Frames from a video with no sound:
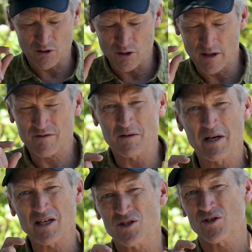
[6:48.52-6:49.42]
you have to
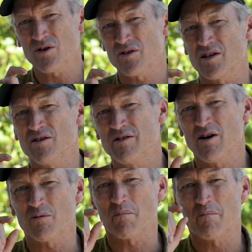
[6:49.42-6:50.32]
make sure that you
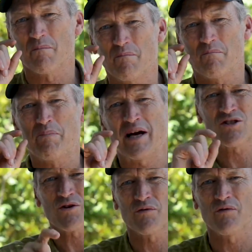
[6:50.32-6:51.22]
don't
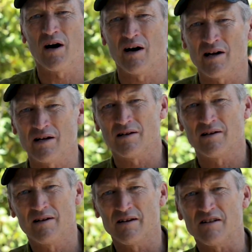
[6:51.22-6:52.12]
petrify
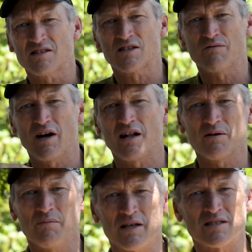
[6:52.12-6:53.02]
its
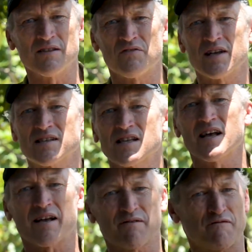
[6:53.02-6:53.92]
development in things
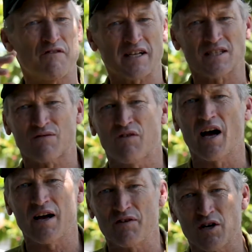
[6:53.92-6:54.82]
like fixed
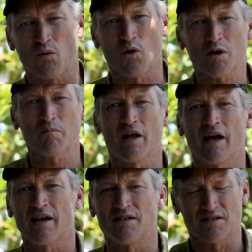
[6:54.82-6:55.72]
5-year work
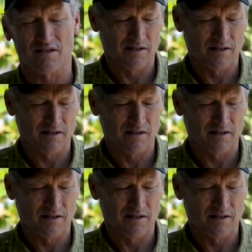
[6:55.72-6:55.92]
plans.